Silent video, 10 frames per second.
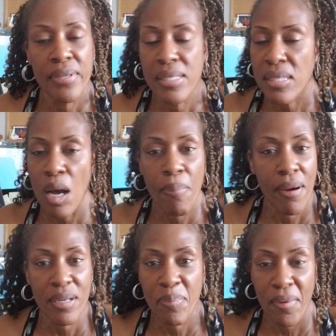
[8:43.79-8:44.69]
It's all
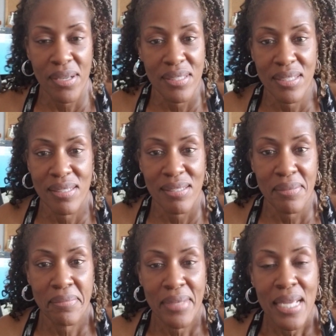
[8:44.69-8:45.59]
part of the process.
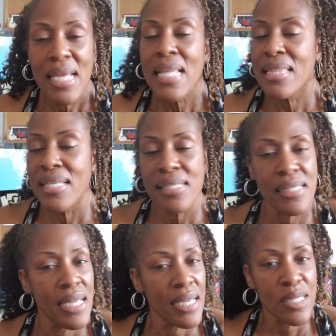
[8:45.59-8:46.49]
This
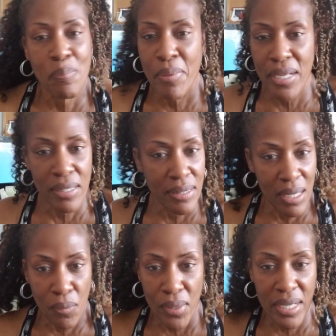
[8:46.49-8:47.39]
thing is bigger
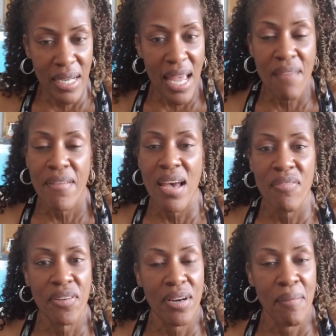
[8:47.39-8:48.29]
than we could have
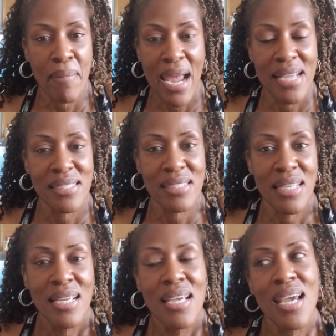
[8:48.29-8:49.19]
ever imagined.
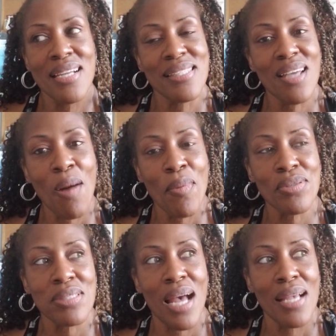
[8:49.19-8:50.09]
And it's
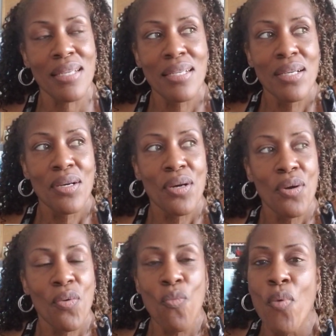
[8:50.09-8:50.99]
almost like
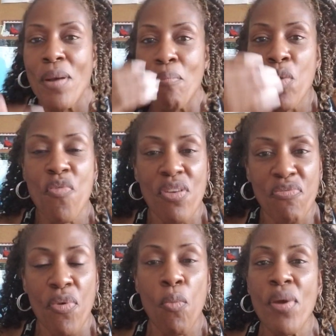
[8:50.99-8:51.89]
we've
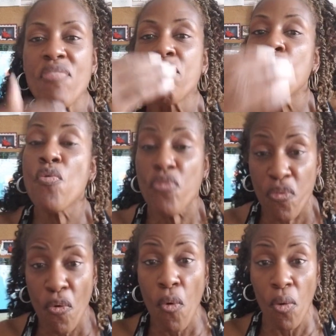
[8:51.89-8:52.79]
moved
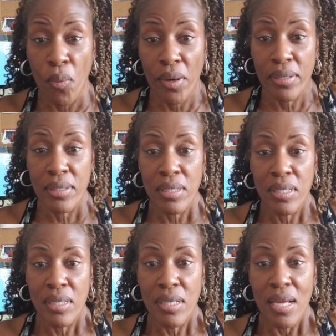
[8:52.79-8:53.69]
forward
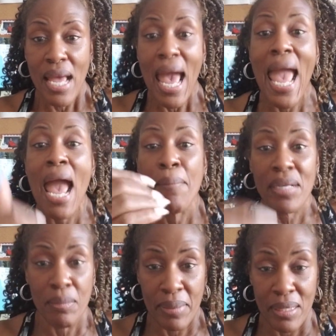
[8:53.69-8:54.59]

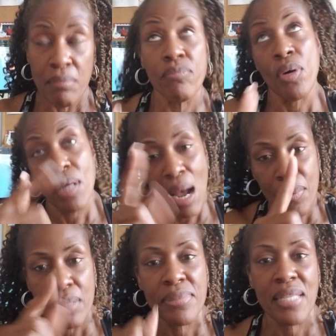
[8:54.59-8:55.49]
amicably. Well, I
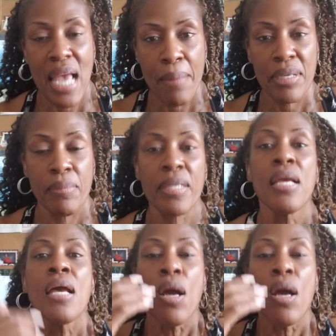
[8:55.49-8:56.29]
won't even say amicably.